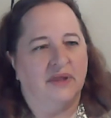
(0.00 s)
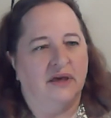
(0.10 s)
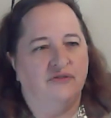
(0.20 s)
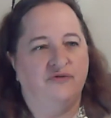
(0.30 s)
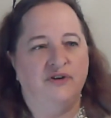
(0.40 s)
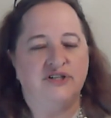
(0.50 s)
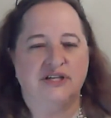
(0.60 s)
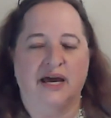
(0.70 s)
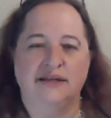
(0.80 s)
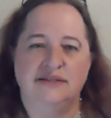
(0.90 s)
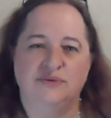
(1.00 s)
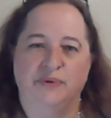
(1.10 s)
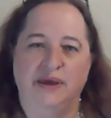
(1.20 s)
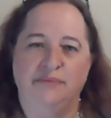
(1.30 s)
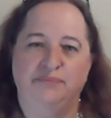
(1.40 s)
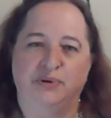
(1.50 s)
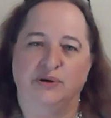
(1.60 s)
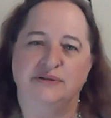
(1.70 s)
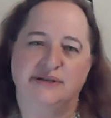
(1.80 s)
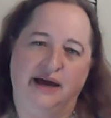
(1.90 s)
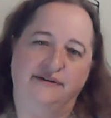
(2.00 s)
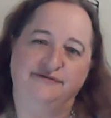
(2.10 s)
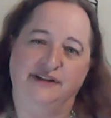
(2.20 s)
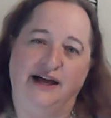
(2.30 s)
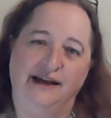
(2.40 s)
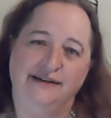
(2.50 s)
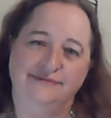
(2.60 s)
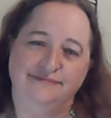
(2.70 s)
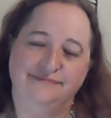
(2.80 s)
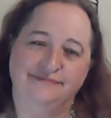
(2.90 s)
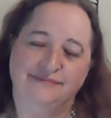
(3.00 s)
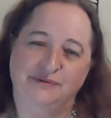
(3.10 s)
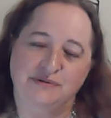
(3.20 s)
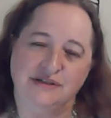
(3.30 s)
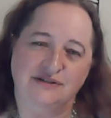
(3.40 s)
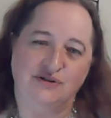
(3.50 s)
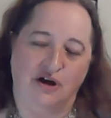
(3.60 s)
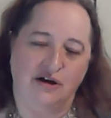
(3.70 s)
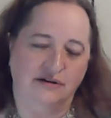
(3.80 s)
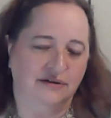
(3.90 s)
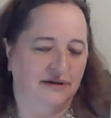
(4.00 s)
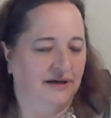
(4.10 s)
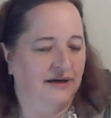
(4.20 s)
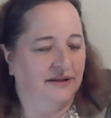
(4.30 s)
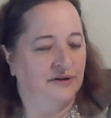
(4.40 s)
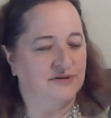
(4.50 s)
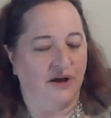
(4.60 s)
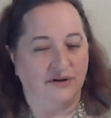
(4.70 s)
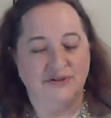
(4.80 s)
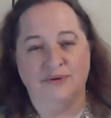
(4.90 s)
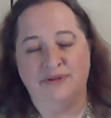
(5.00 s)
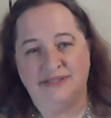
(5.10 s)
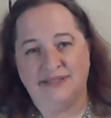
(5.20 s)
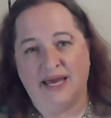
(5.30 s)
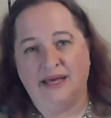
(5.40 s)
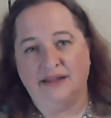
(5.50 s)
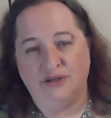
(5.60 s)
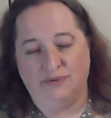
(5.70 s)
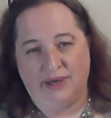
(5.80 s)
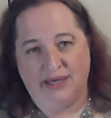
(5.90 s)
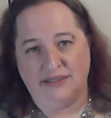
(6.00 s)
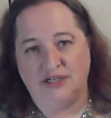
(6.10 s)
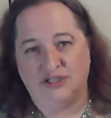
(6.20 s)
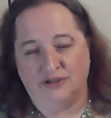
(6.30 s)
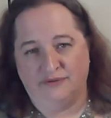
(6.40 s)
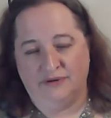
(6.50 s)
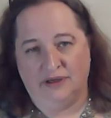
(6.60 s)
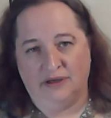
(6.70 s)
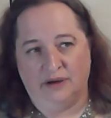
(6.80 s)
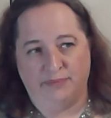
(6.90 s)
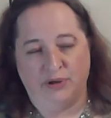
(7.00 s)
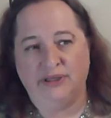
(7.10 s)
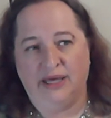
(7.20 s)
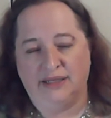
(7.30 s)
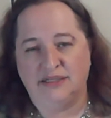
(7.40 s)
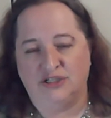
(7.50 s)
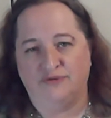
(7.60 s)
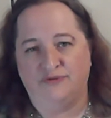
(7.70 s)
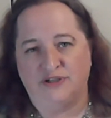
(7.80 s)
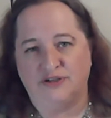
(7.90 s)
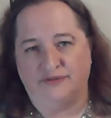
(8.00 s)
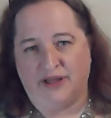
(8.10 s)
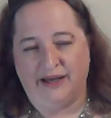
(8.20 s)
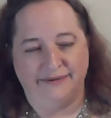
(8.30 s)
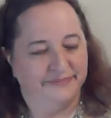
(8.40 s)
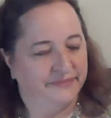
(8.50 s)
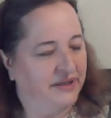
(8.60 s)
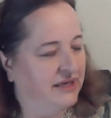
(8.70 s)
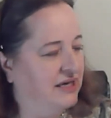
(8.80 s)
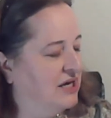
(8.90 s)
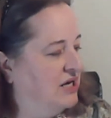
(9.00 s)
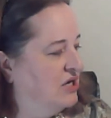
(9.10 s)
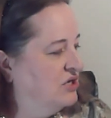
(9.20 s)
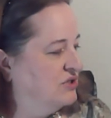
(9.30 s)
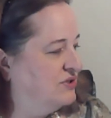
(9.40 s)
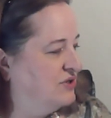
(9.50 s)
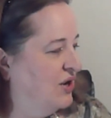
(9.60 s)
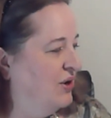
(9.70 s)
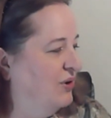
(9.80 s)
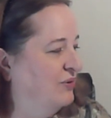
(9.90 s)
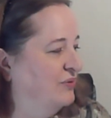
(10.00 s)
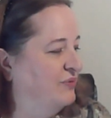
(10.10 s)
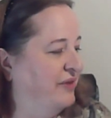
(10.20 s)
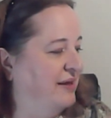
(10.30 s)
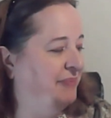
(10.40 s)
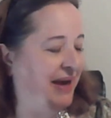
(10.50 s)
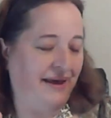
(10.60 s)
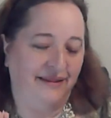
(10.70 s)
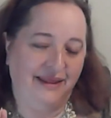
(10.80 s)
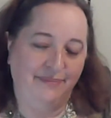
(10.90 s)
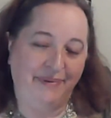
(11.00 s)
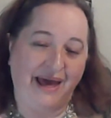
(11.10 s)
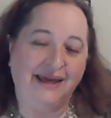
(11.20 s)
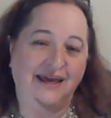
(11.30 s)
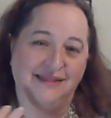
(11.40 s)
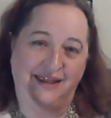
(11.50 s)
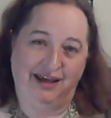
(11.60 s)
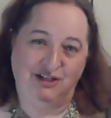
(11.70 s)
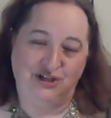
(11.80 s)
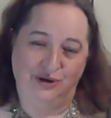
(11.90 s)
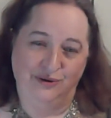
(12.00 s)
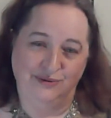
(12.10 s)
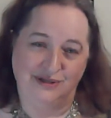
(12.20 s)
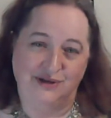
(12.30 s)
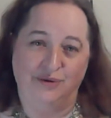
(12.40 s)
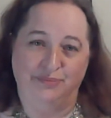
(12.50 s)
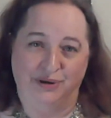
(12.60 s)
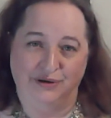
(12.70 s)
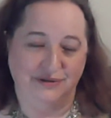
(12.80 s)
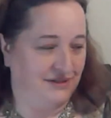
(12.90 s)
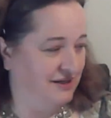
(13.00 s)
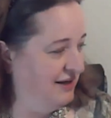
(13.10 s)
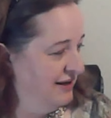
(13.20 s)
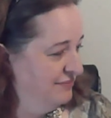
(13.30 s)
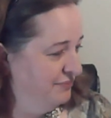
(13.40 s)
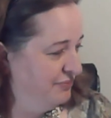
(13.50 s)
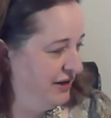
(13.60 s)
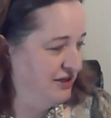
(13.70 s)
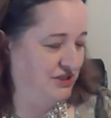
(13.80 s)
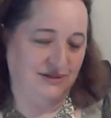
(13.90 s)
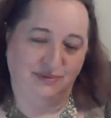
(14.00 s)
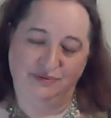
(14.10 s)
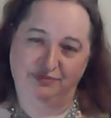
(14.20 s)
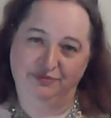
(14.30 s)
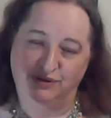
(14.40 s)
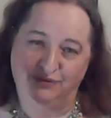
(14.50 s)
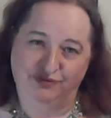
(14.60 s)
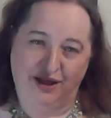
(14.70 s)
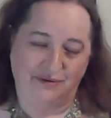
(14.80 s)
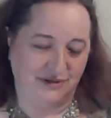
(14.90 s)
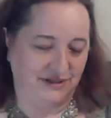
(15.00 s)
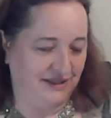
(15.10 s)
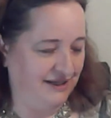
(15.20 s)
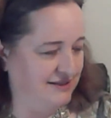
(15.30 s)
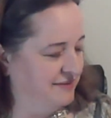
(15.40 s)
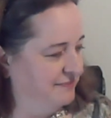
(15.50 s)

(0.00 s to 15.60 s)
fish gotta swim, birds gotta fly. That was a song. And there's also the saying that you can't teach a bird can't teach a fish to fly. So the backing that I chose is all birds on branches with flowers and things.